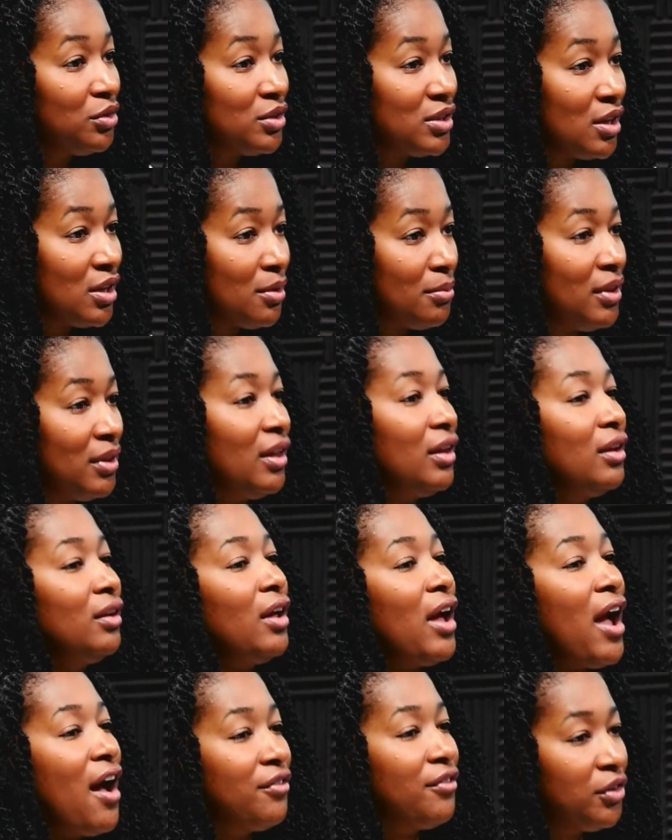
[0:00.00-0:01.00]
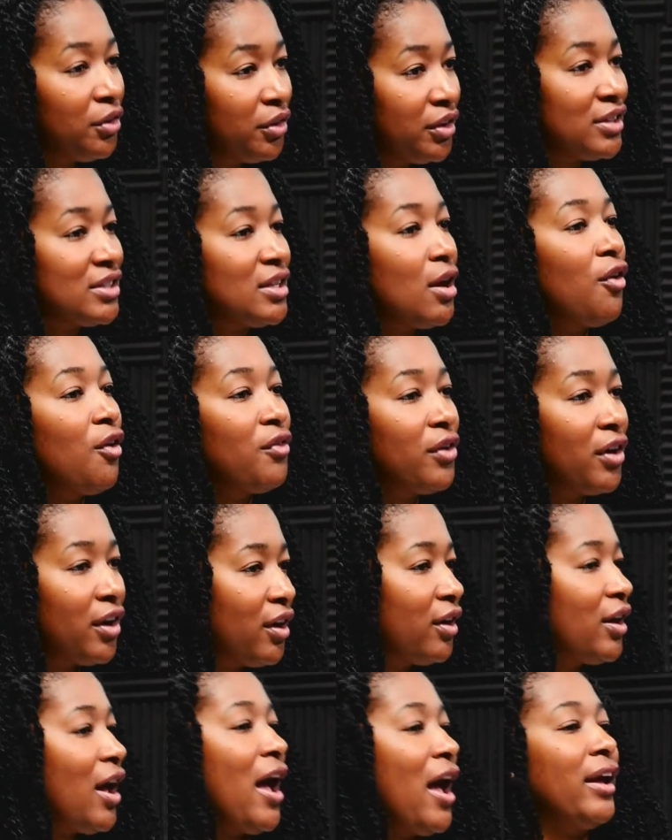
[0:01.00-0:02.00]
use them, and then after it's
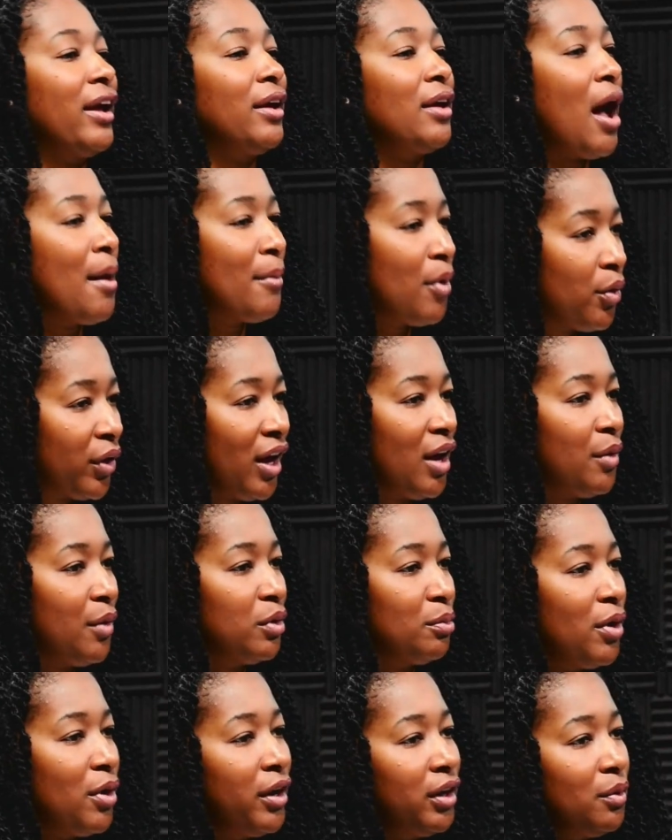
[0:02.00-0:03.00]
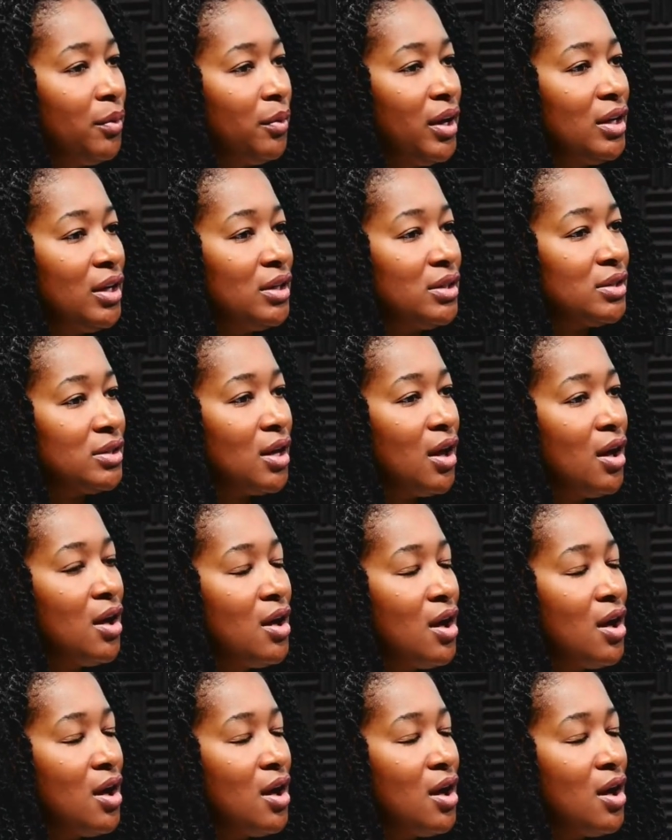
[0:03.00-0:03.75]
over, I, I'm okay yeah. with parting ways.